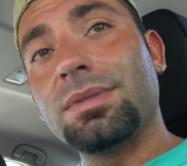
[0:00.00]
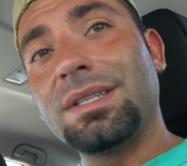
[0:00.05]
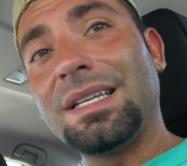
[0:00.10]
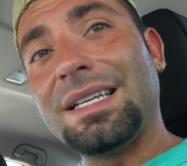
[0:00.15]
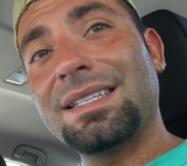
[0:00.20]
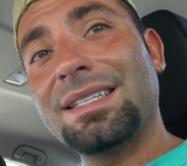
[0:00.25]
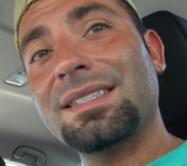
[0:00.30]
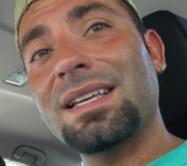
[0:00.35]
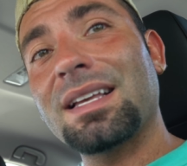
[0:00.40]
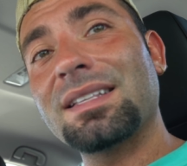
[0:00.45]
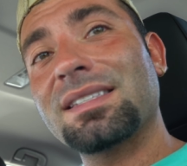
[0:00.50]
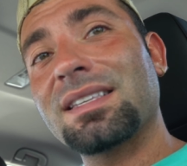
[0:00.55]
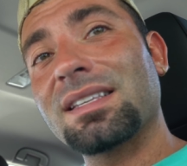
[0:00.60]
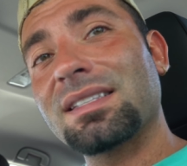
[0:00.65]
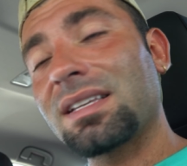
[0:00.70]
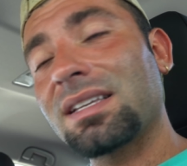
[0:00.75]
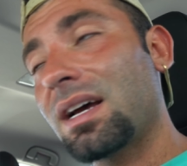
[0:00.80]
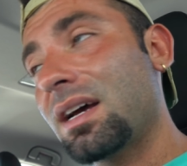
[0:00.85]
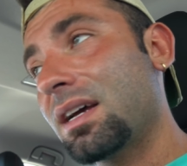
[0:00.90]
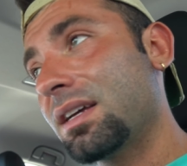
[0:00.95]

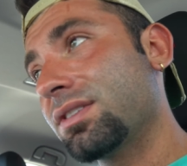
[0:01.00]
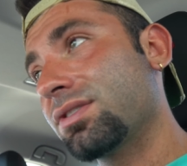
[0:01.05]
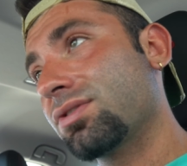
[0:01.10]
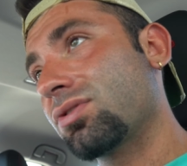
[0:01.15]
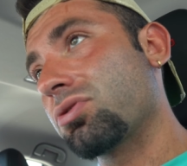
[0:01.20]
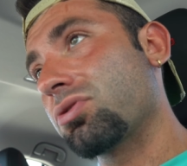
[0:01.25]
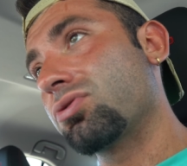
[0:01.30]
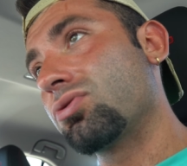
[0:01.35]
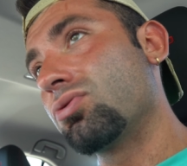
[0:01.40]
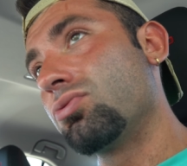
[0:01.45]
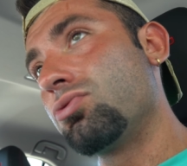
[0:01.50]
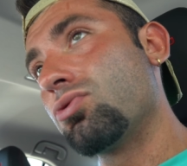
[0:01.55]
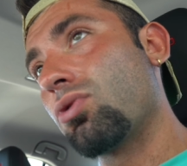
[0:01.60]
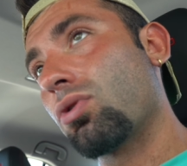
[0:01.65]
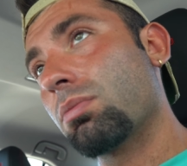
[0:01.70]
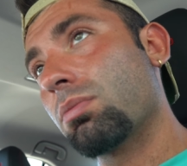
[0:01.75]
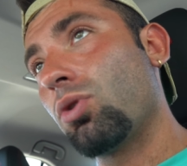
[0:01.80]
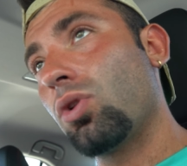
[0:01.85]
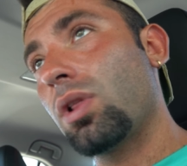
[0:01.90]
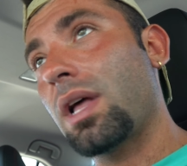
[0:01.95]
desensitized to
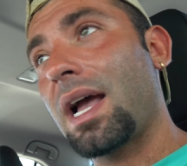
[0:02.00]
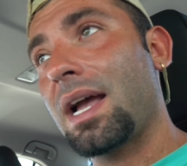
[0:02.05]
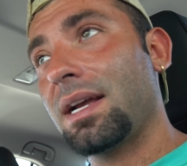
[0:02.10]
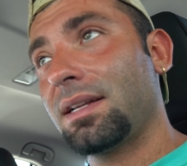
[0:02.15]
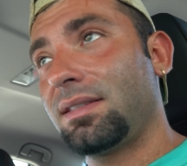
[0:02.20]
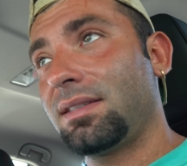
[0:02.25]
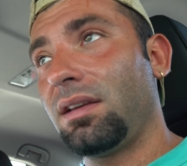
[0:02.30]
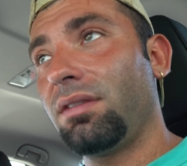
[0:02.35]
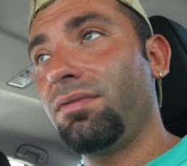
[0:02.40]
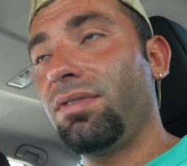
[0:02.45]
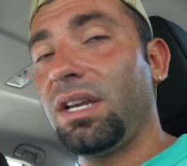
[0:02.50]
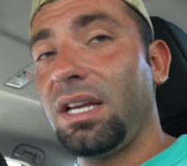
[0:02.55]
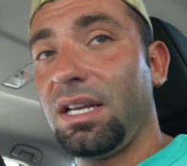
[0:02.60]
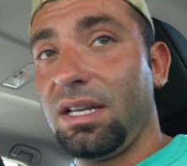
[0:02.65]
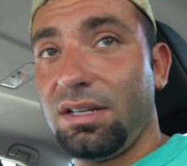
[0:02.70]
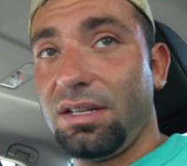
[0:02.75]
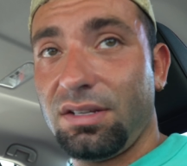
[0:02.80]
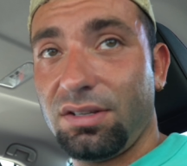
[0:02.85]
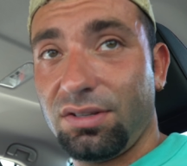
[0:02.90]
normal activity.